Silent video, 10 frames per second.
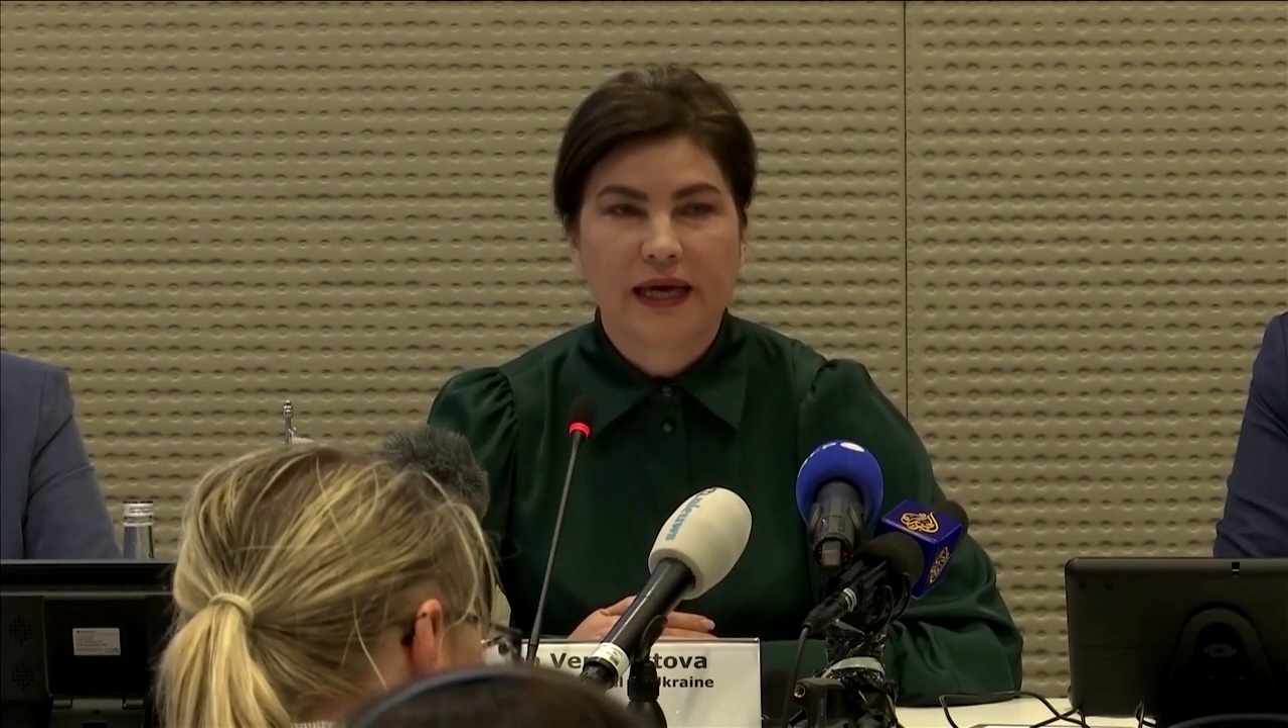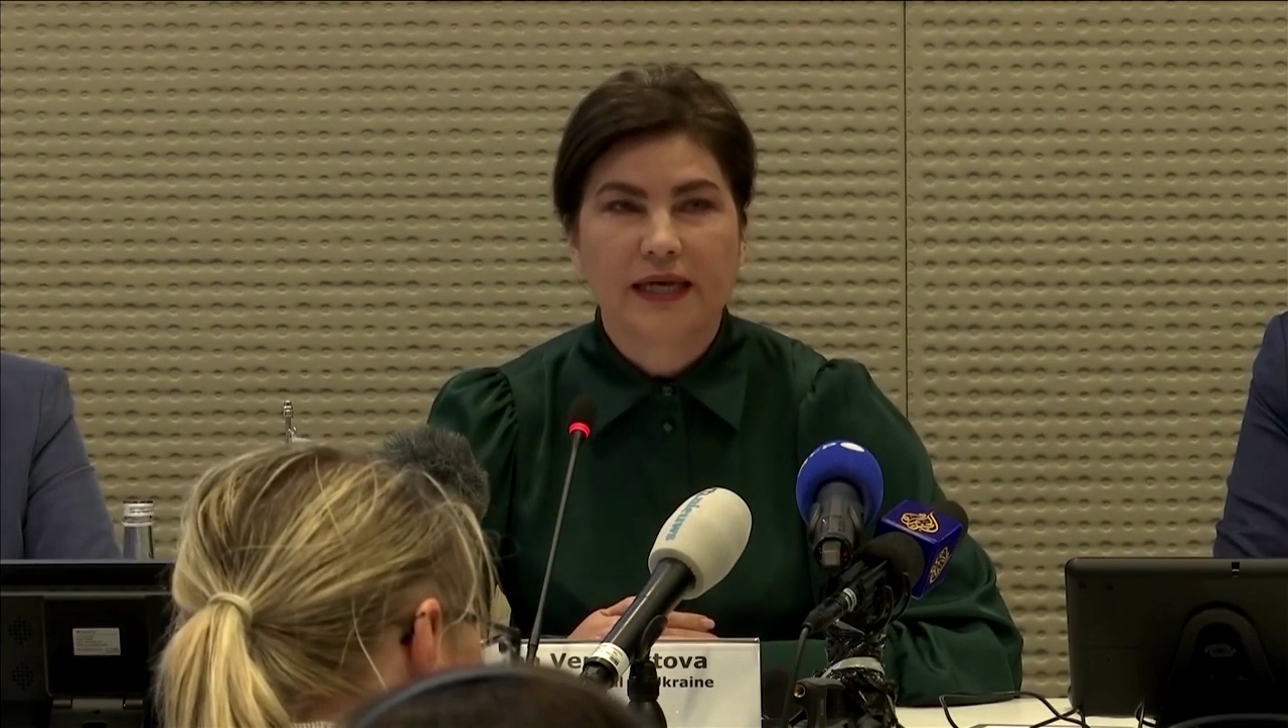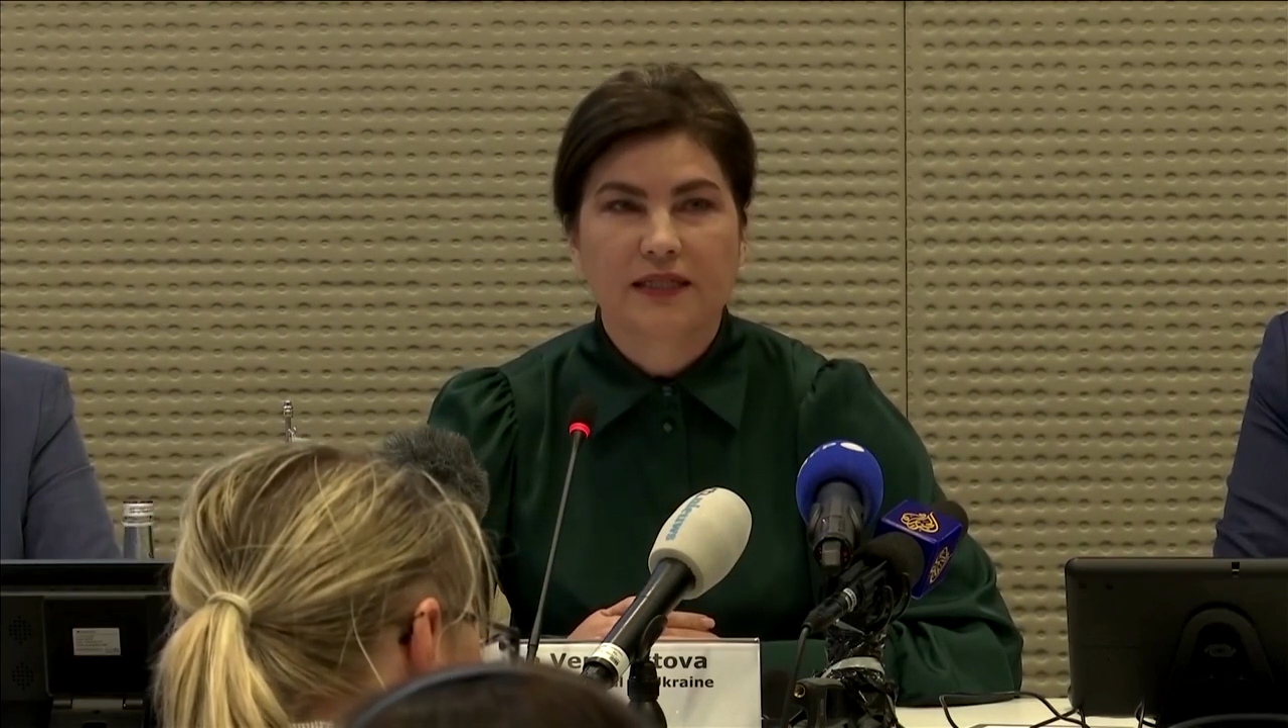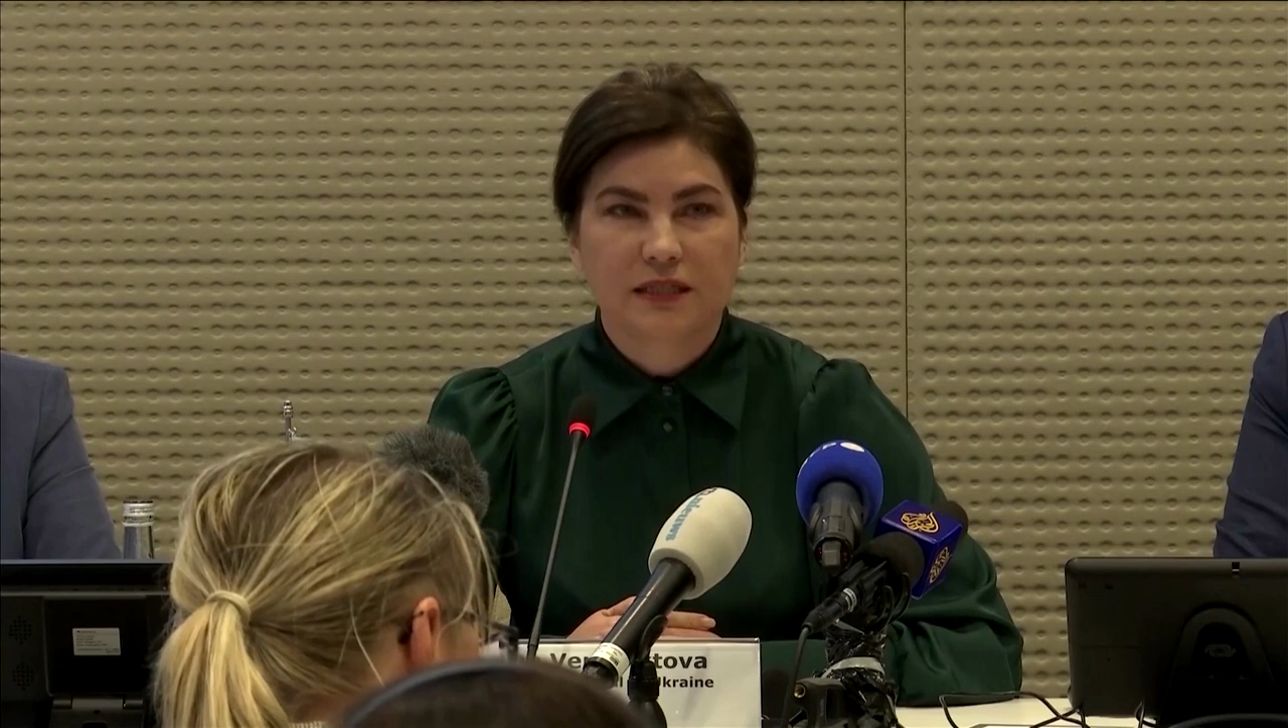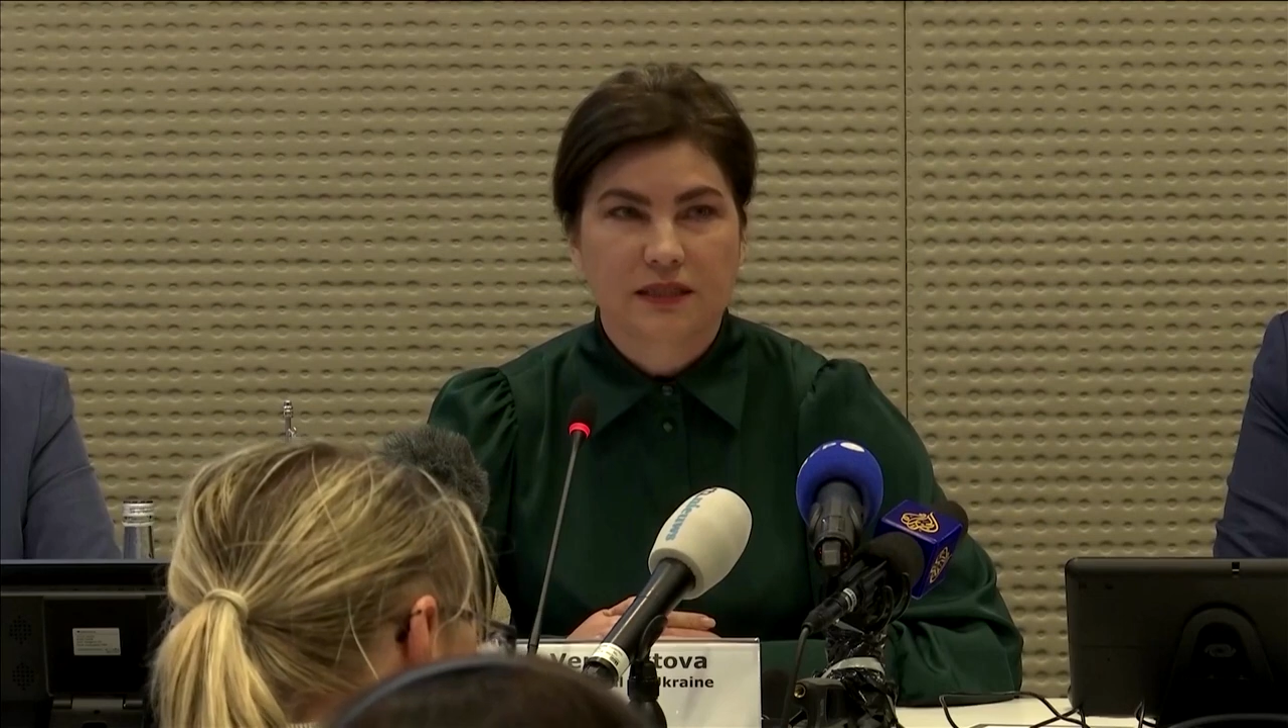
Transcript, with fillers: 80